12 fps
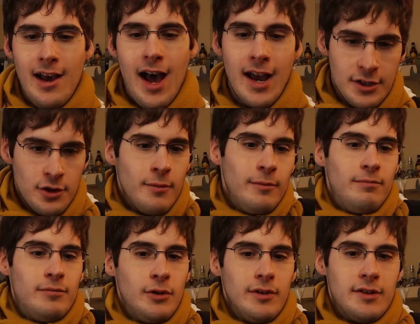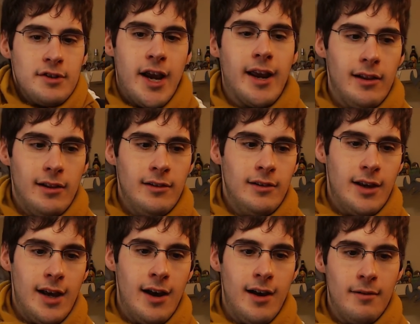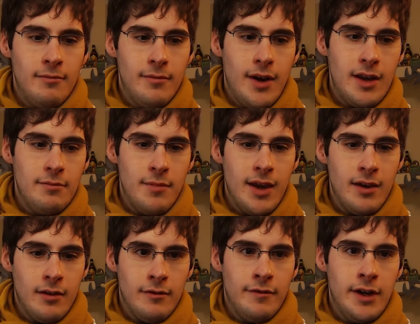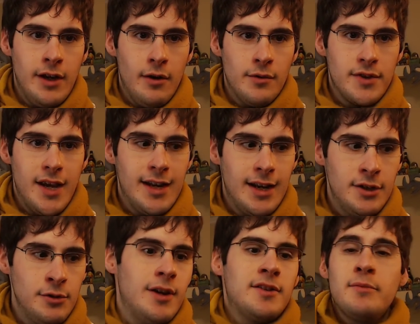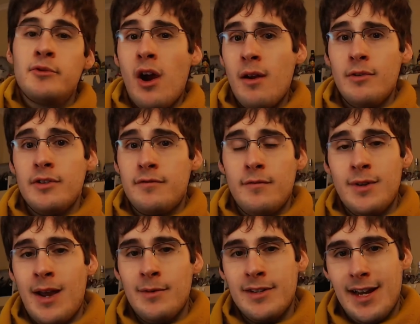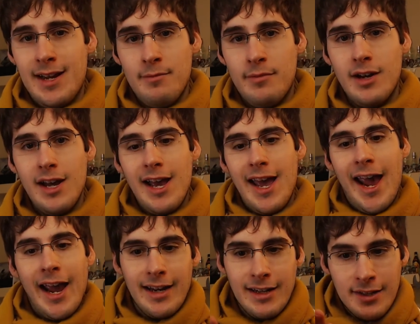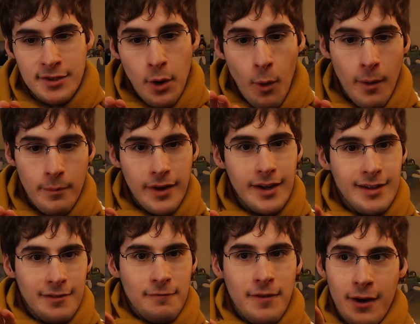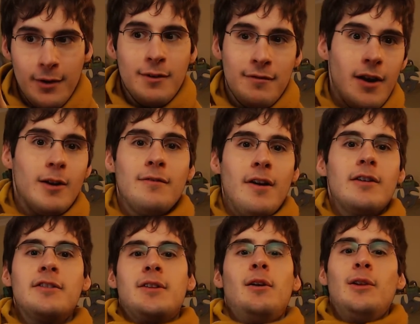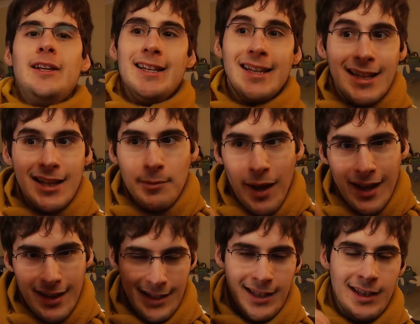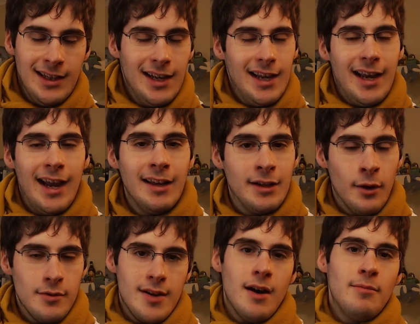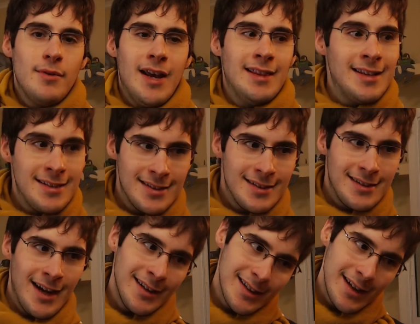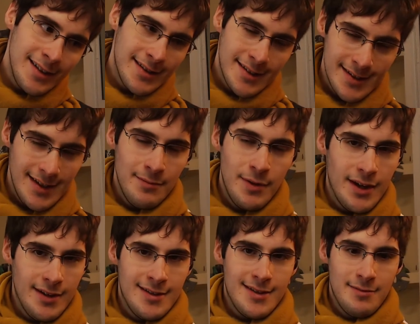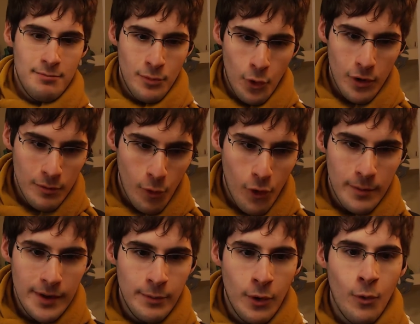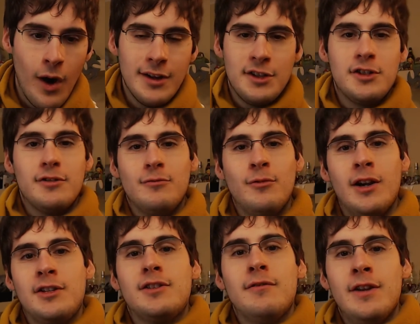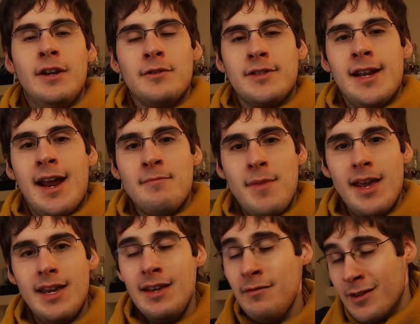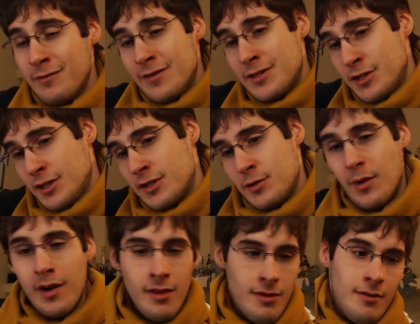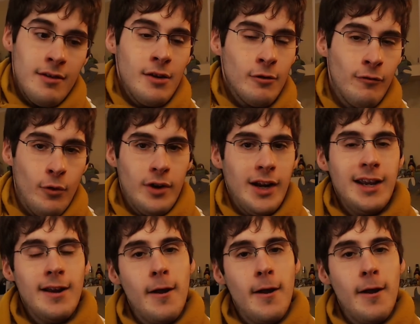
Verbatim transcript: I enjoy doing this channel um, and making all the videos, and I do get subscribers from time to time, and it does go up very, very, very slowly, little by little, it goes up, and that's kind of nice to see because more and more people watch watch the videos that I make, even if it's just 20, 30, or 40.